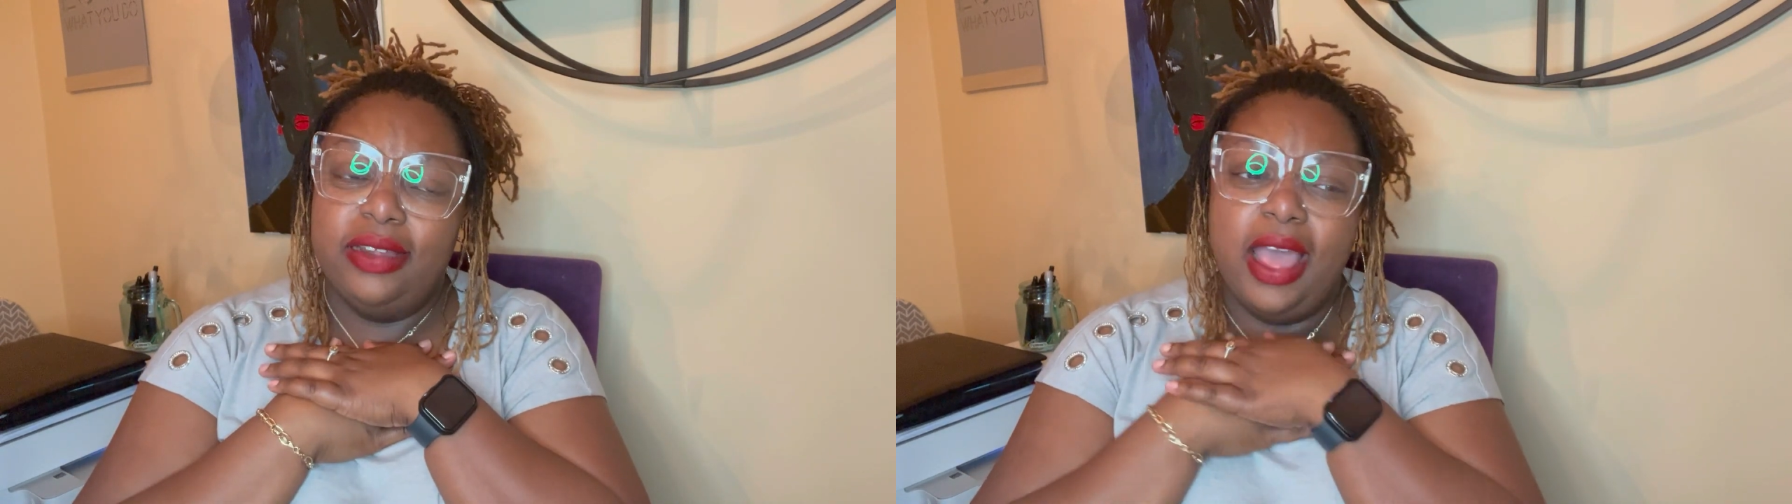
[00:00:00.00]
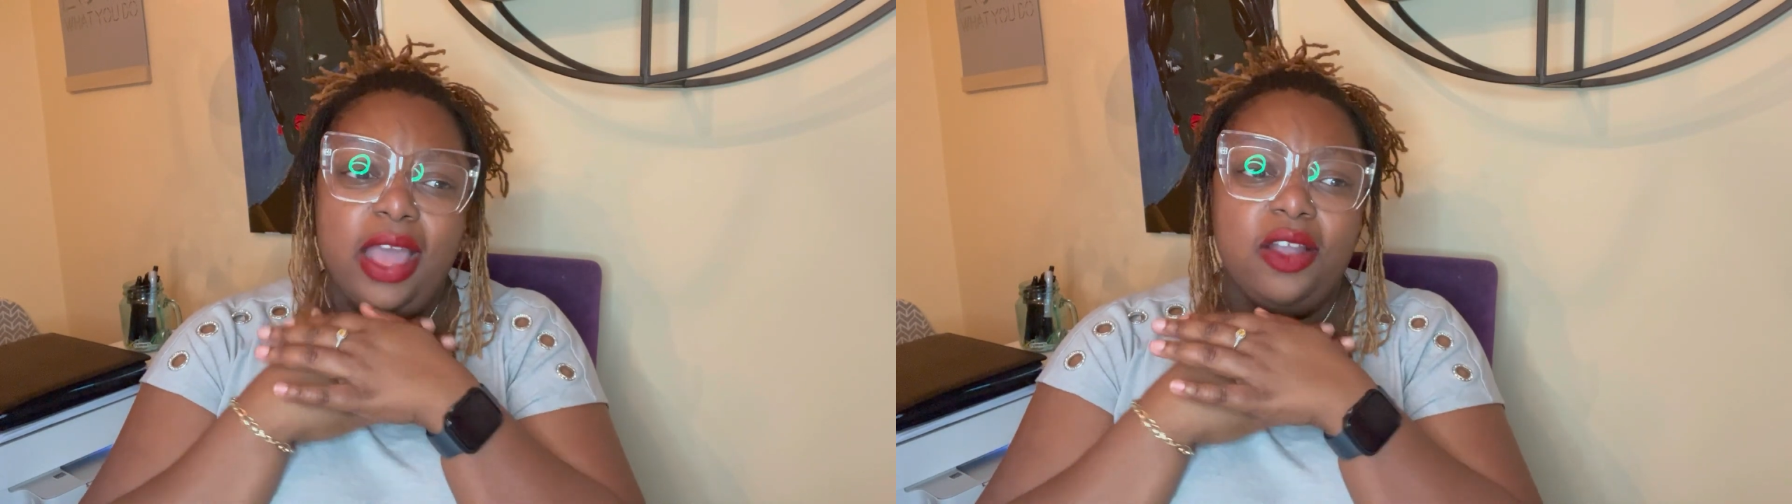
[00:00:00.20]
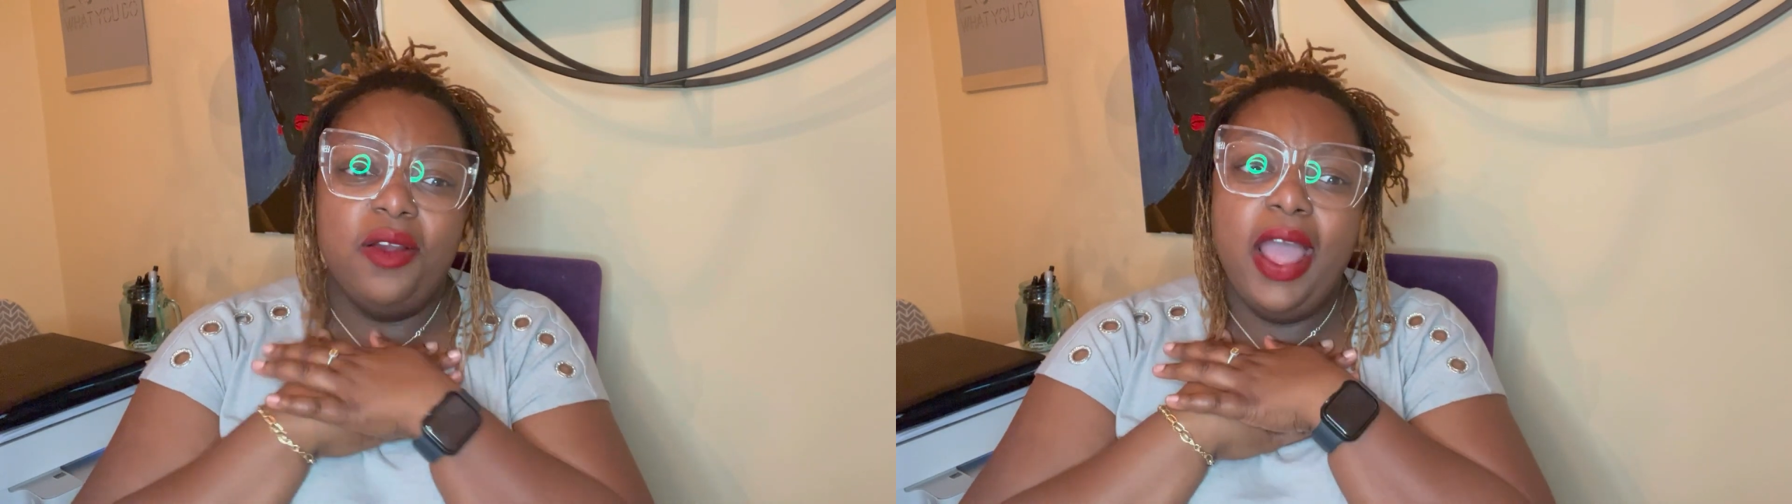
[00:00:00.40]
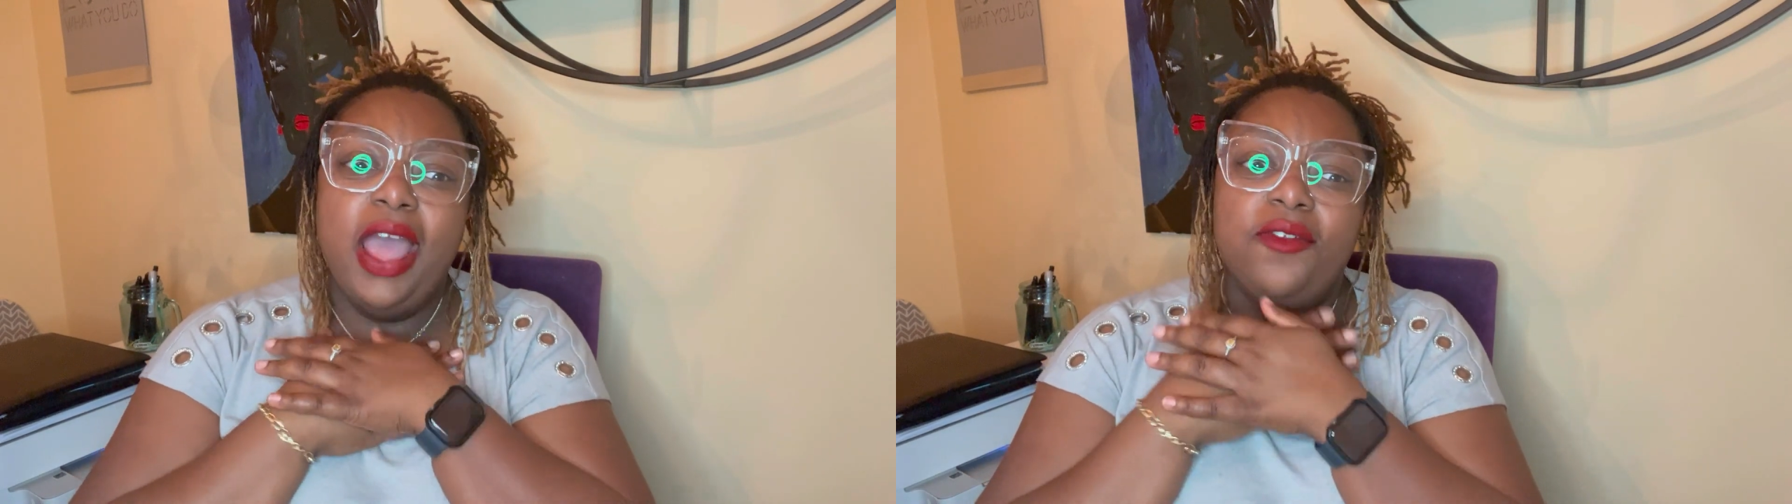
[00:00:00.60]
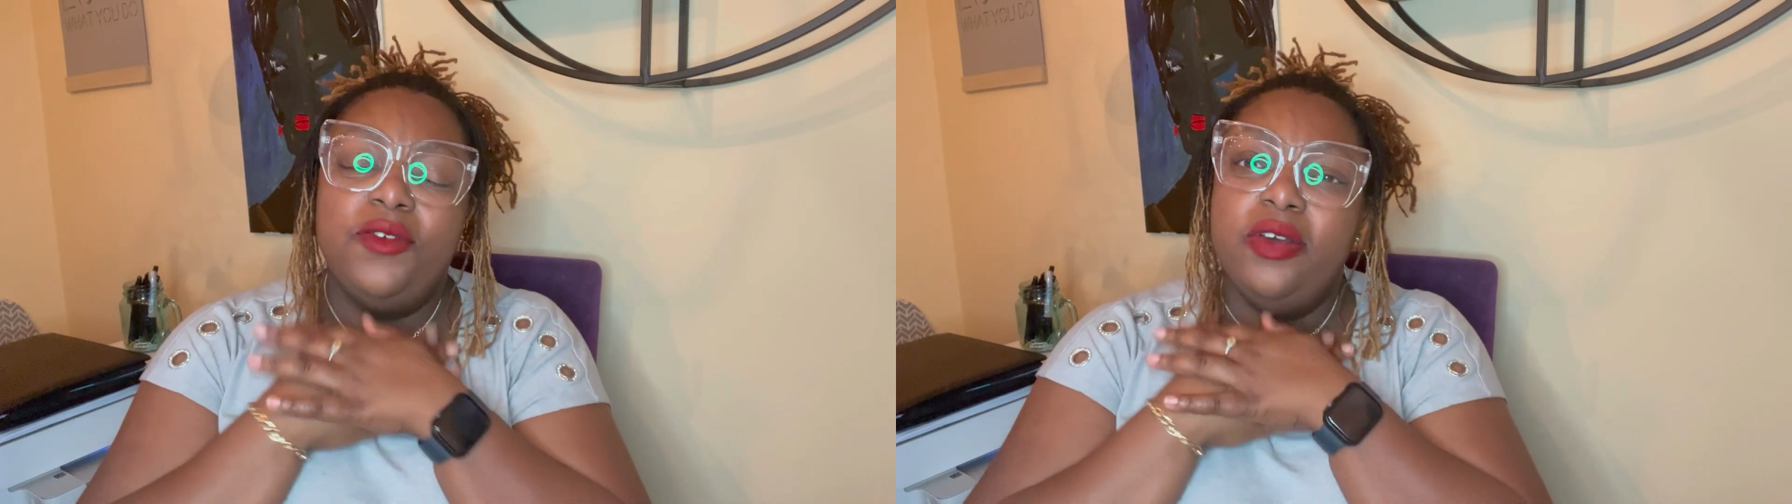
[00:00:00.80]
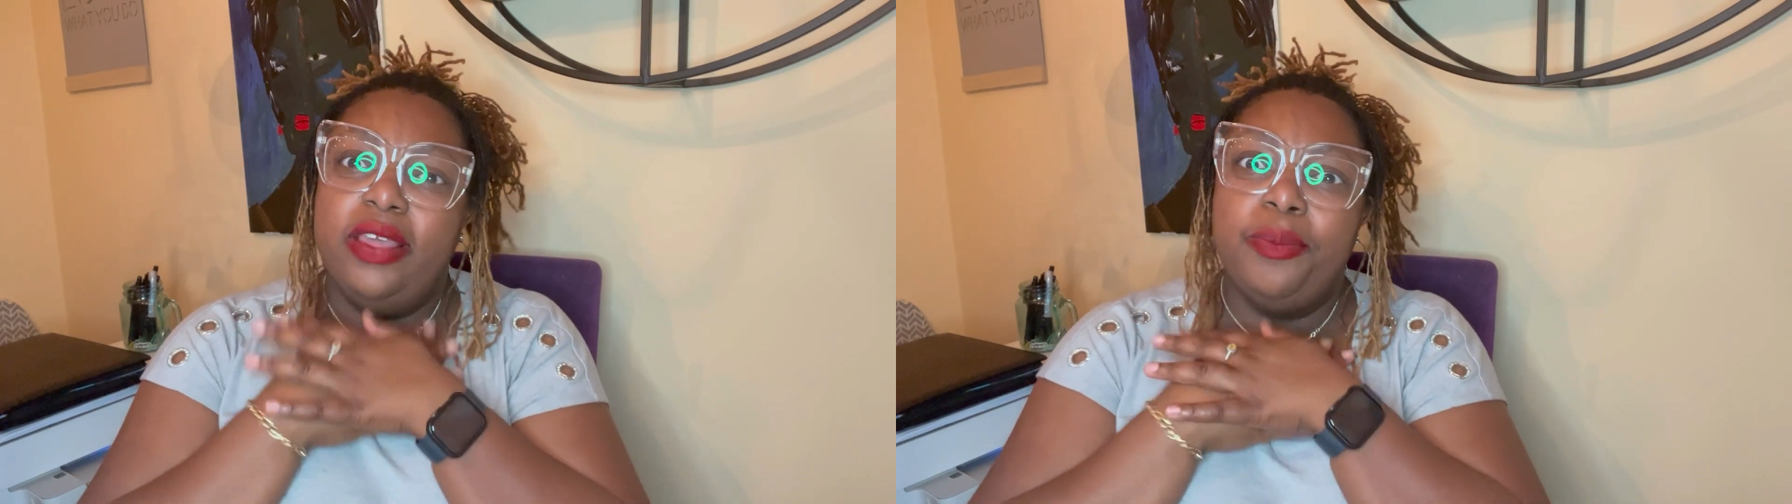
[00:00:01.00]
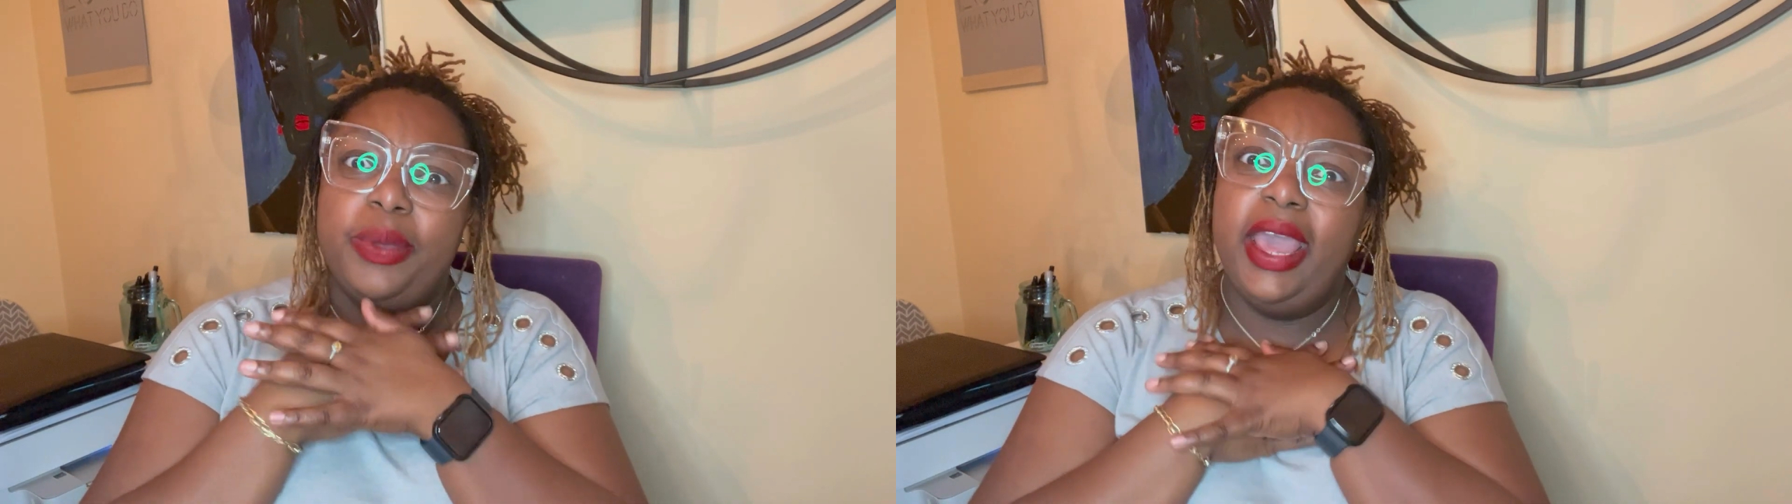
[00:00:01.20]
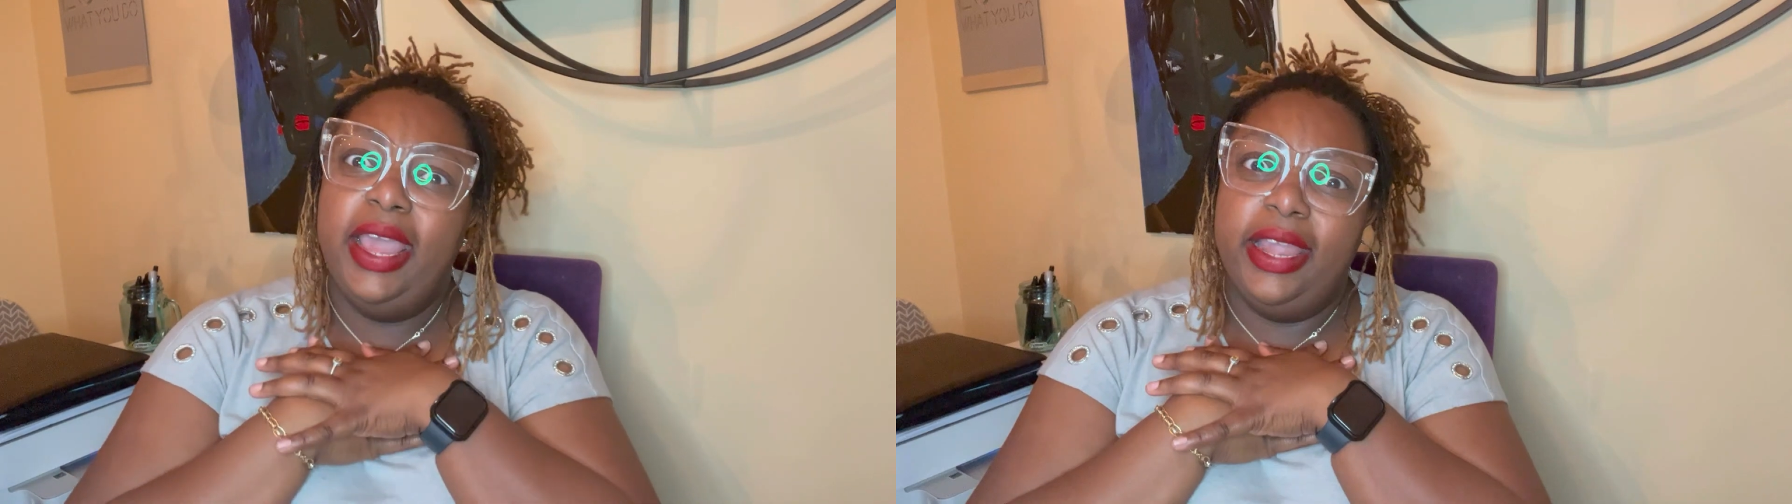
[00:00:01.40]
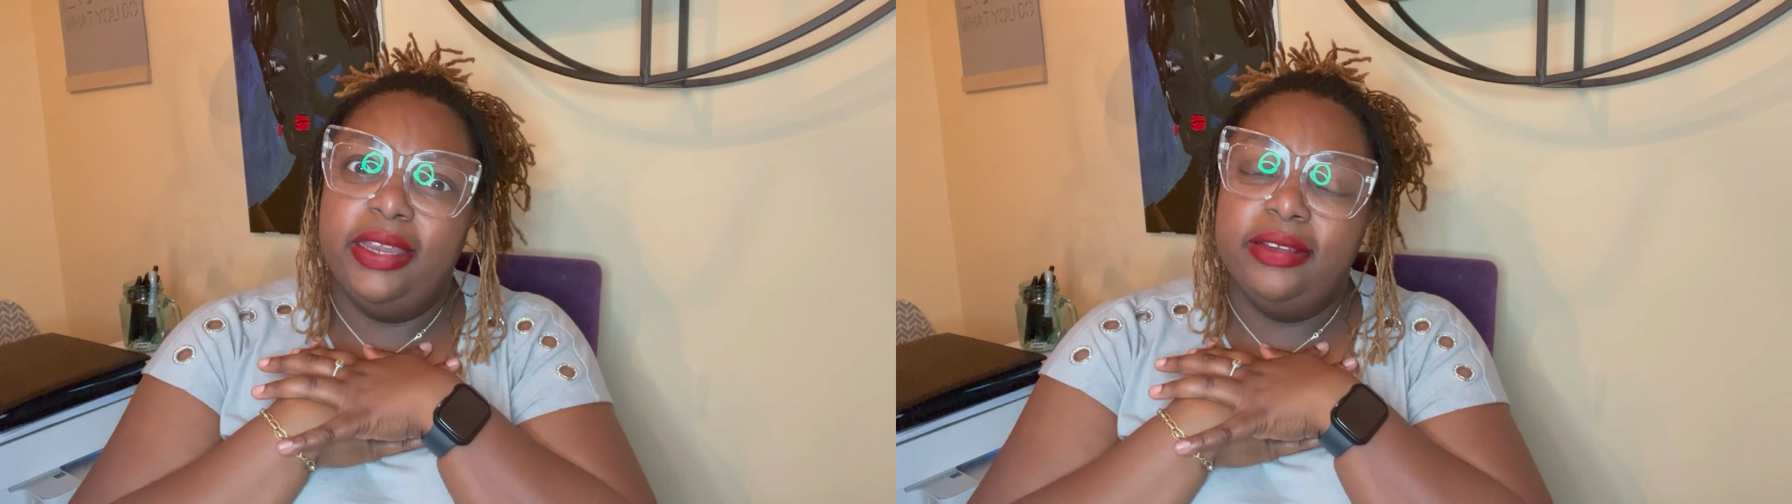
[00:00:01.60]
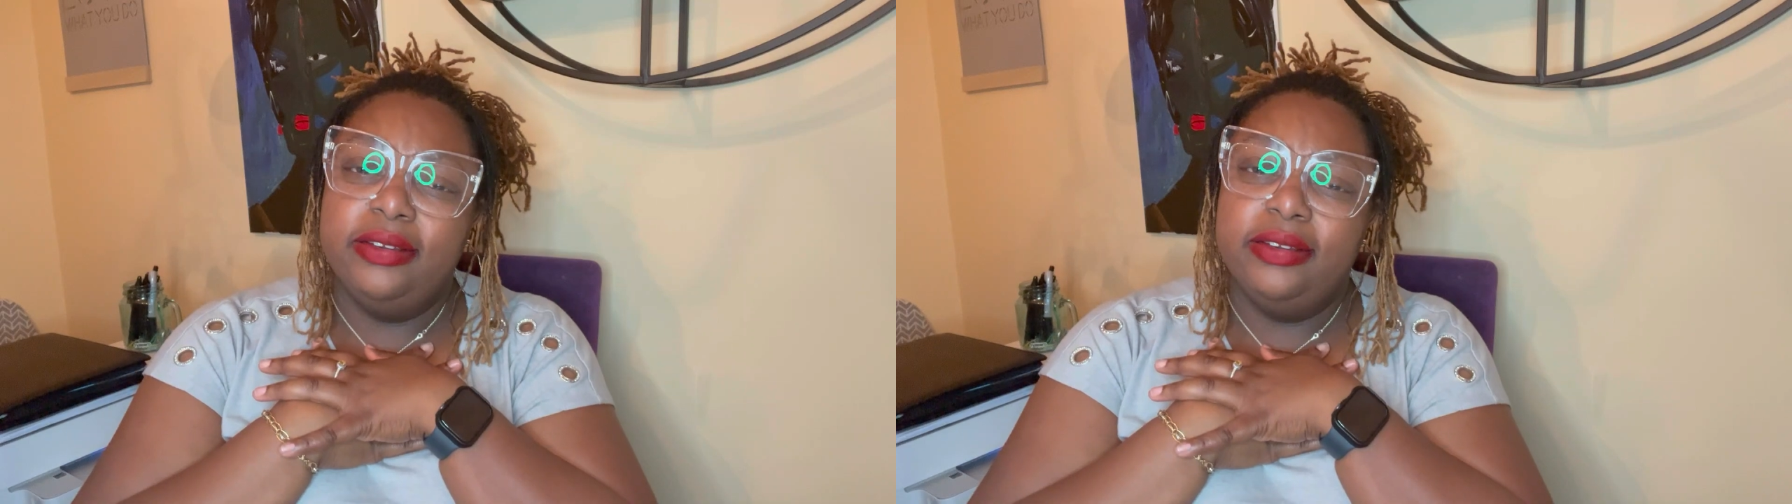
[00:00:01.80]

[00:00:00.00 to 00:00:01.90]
I cried for their pain.